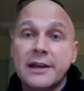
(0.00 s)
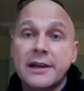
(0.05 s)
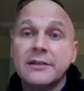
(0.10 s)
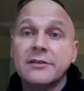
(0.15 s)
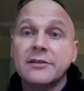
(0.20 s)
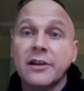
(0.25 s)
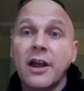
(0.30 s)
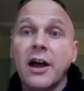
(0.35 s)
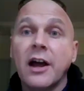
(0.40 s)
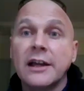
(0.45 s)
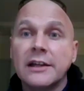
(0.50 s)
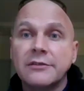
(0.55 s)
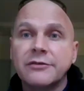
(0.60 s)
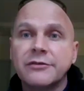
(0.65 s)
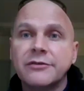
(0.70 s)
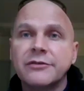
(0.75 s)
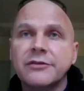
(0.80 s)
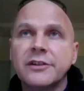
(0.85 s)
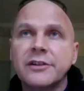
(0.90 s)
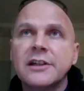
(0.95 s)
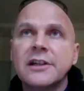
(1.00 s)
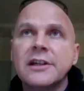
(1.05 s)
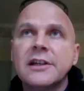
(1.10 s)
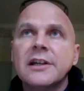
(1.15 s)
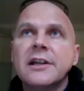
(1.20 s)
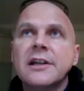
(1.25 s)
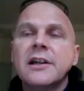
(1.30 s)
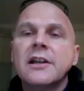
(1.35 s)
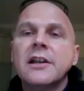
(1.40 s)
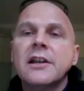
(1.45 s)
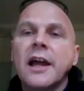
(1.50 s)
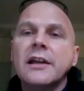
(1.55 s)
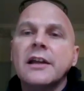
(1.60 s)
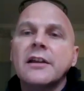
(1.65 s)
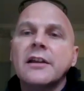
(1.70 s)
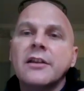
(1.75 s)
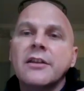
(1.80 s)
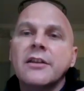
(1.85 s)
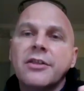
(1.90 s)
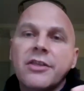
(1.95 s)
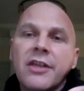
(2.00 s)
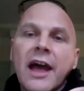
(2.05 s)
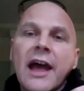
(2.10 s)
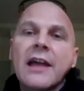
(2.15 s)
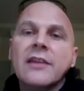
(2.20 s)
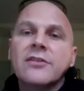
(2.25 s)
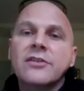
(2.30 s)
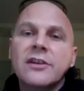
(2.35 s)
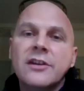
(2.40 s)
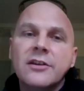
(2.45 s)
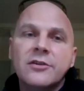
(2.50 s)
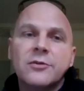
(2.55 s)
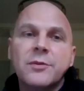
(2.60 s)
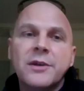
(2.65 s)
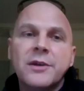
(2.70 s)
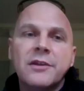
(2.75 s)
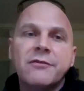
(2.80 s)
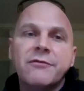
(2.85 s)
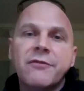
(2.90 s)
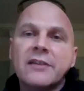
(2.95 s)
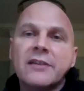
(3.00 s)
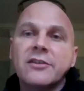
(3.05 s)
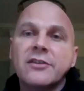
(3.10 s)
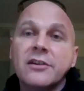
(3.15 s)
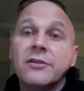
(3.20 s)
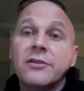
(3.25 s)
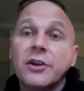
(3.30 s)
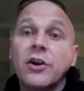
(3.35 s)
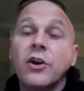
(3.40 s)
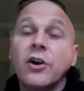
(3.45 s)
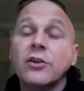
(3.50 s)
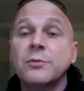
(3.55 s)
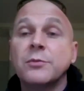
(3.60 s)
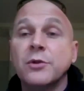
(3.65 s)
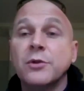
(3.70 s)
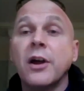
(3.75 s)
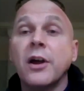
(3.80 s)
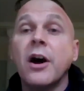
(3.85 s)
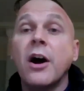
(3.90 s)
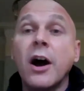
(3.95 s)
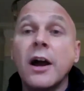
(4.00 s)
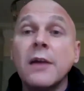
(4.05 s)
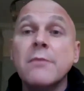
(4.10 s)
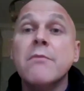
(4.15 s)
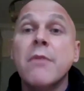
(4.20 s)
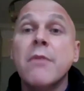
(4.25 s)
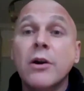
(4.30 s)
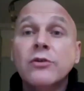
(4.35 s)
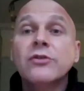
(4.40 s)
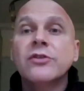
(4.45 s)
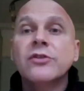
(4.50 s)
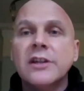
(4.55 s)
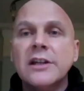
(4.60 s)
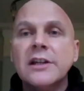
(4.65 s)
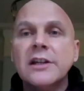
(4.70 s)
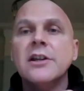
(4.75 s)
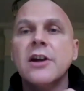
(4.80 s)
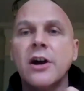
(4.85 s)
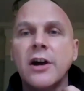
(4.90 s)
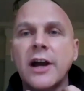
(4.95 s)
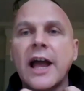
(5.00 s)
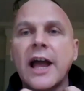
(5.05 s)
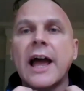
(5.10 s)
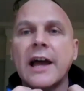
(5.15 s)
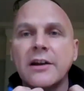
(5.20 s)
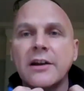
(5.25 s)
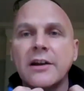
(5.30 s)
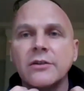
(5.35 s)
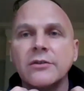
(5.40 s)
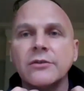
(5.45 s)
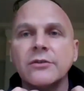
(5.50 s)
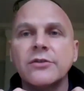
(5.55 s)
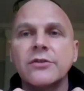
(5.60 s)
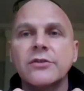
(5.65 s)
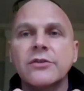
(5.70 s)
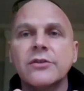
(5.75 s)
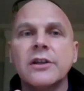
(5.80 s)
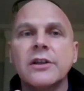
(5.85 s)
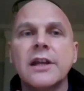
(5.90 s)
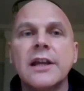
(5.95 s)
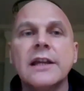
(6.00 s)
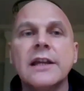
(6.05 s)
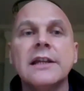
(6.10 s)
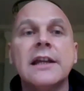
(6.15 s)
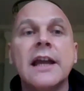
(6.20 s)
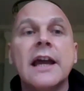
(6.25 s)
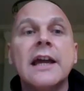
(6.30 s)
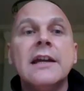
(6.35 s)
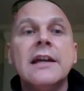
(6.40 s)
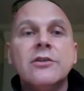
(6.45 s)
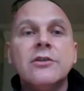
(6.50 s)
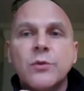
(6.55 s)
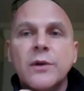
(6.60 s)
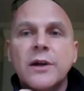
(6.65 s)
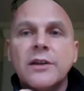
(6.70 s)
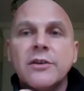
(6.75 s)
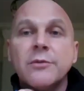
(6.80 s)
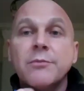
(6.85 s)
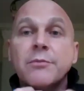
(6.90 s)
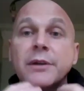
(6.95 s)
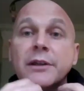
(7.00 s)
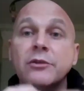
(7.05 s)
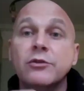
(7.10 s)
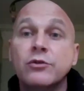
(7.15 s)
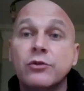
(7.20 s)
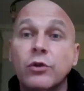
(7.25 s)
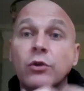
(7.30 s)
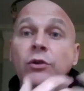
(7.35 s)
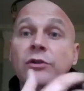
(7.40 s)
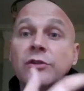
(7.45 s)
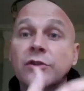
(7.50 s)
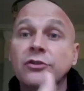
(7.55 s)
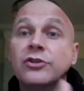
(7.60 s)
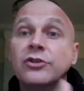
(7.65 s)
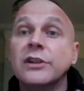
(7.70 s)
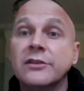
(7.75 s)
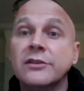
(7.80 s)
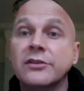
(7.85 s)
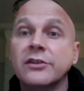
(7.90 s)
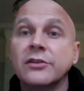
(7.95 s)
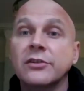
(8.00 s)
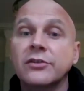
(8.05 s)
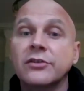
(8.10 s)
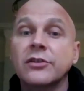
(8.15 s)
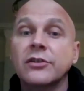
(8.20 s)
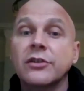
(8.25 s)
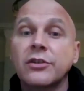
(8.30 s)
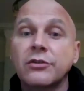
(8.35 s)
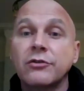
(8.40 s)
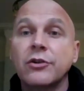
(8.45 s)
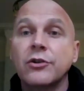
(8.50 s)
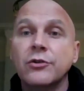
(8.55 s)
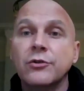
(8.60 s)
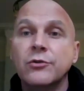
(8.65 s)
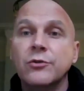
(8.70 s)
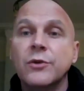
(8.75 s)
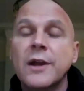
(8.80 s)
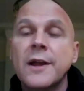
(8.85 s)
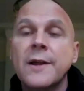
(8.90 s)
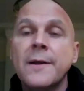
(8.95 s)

his life. Like that seems to be the facet of the gospel that I most see young adults engage with and being drawn to Jesus through,